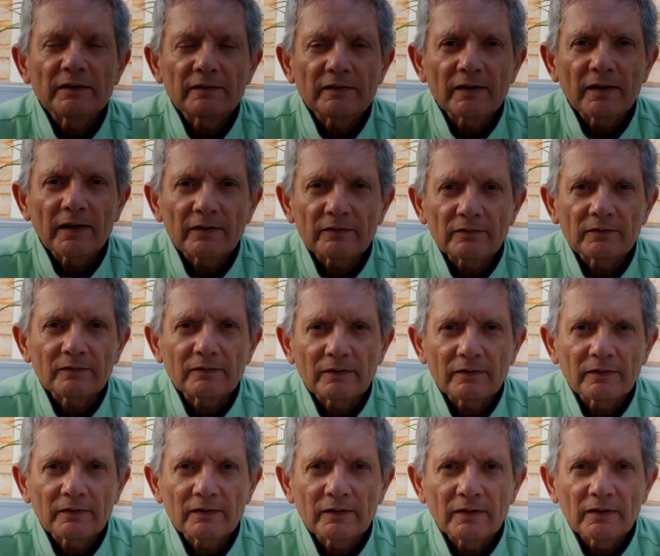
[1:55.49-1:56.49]
test
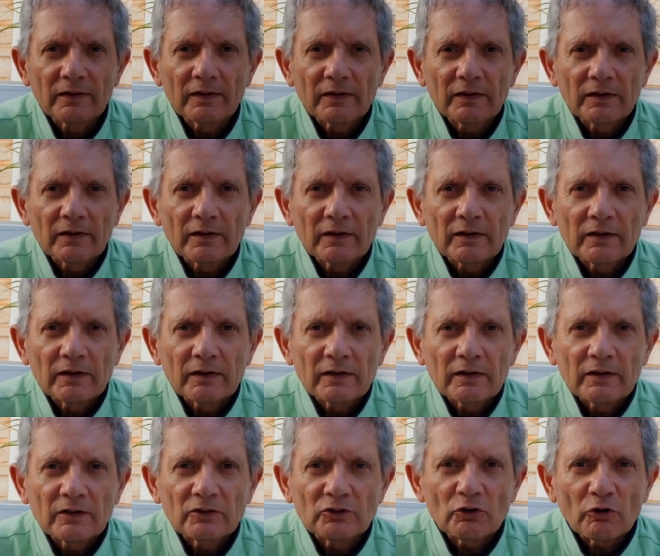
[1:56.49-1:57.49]

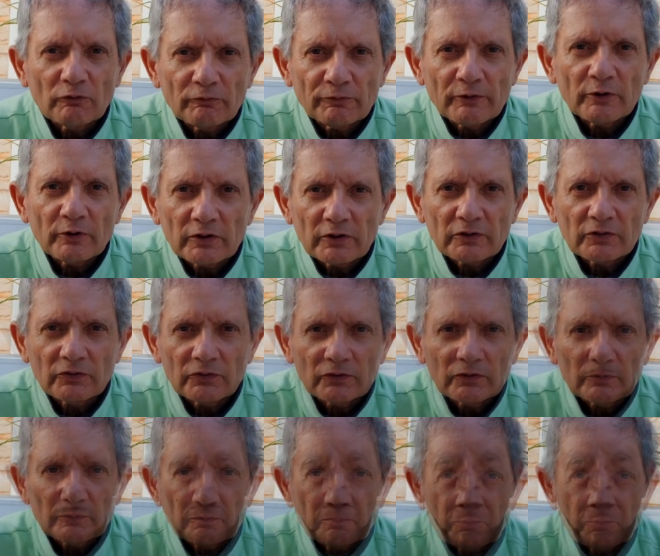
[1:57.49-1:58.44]
your focus.